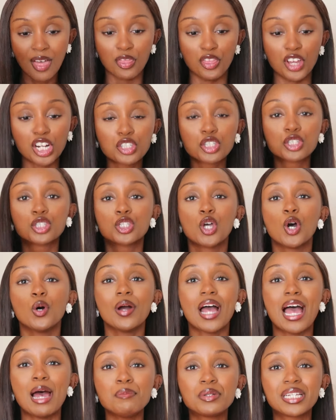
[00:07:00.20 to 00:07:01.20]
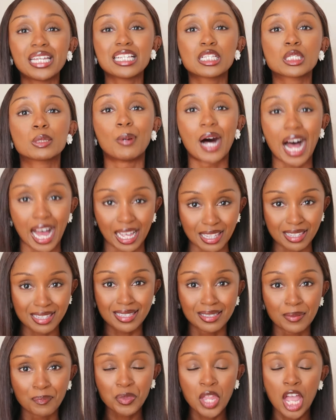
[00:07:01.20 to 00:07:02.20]
there's 2 empty spots.
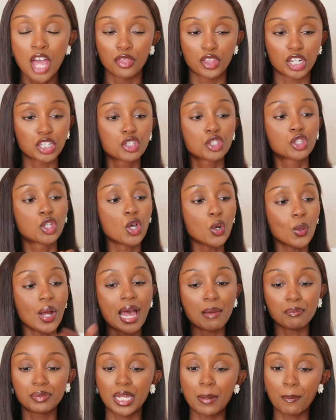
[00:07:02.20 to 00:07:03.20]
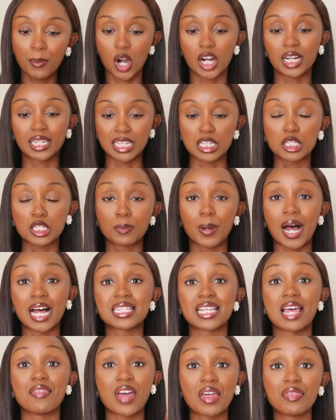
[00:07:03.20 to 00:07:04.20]
There's 2 empty parking
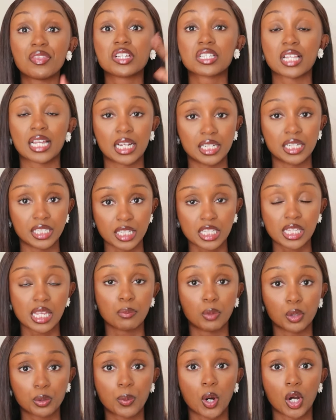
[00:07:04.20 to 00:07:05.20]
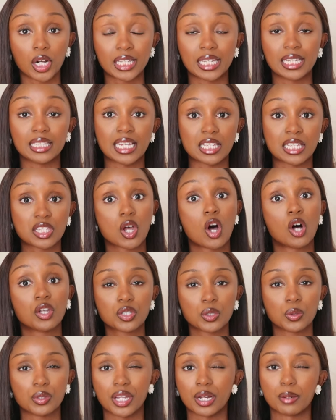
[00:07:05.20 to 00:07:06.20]
spots, and then there's like a disabled parking that's
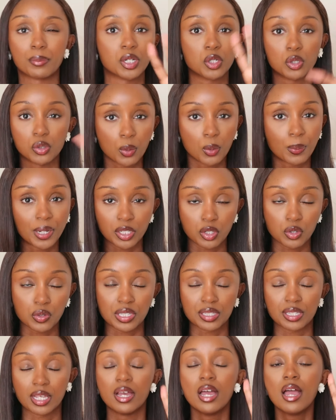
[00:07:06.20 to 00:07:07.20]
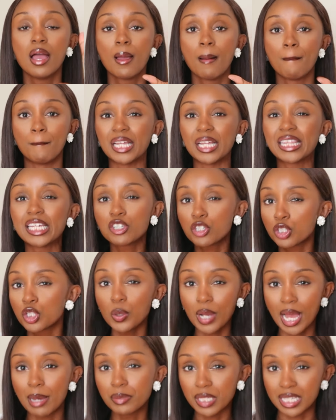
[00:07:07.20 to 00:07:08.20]
also there, but nobody uses it. But there's
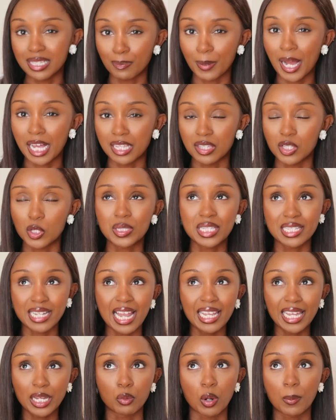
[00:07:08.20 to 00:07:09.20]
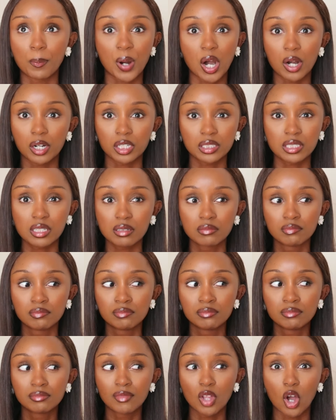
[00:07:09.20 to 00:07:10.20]
2 empty spots, so it's not like we're parked
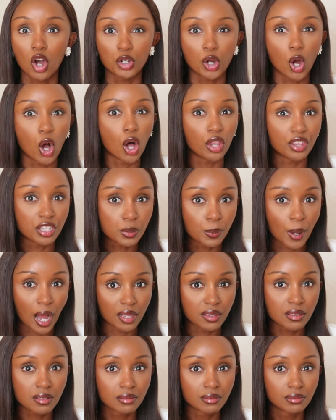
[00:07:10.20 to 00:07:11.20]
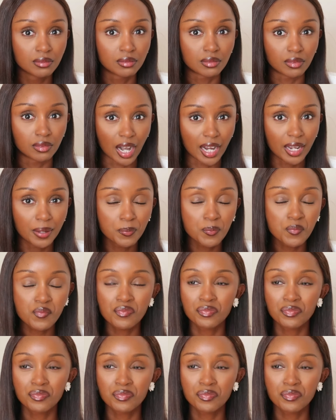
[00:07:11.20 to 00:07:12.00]
on all the spots, right?